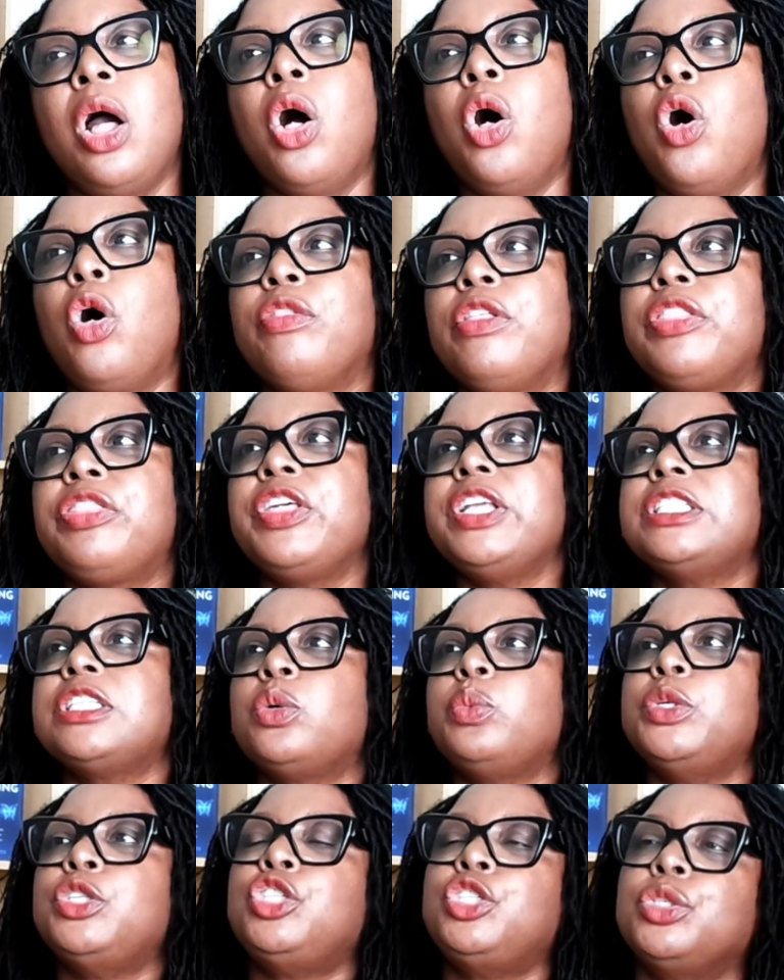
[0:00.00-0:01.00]
all the things that
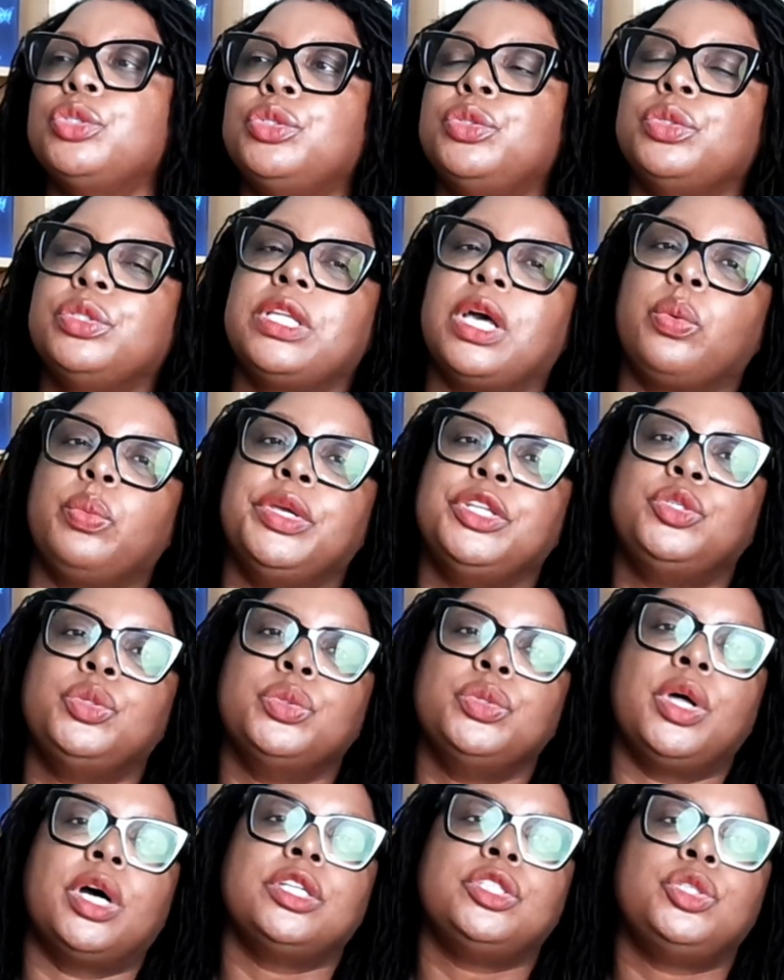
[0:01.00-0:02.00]
we should do that we do
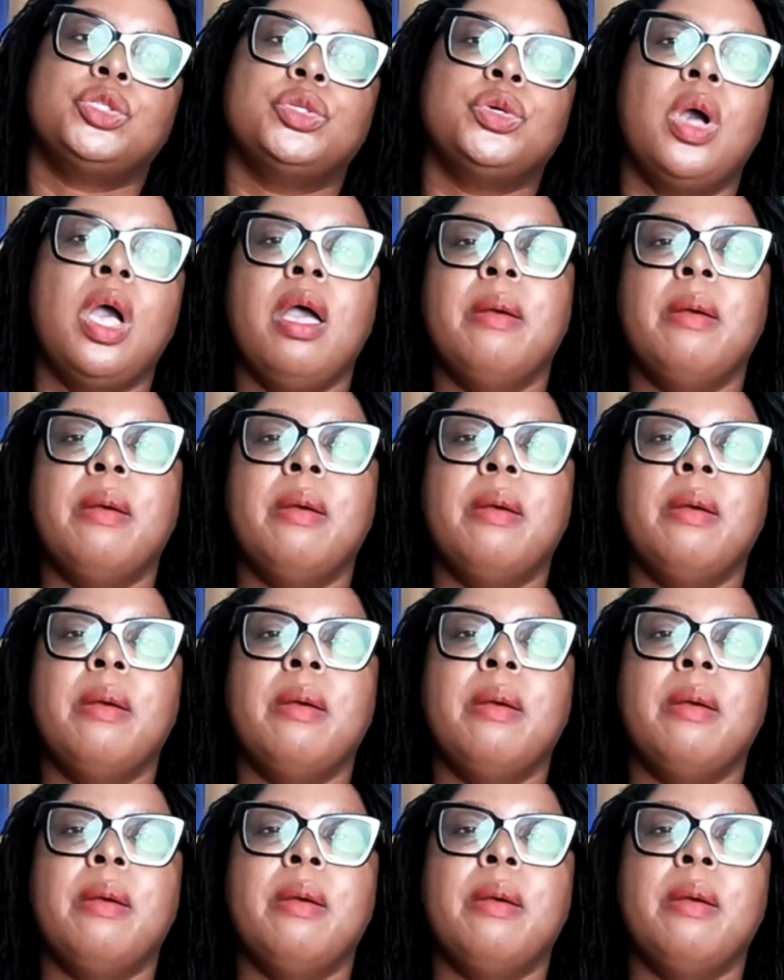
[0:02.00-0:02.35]
not do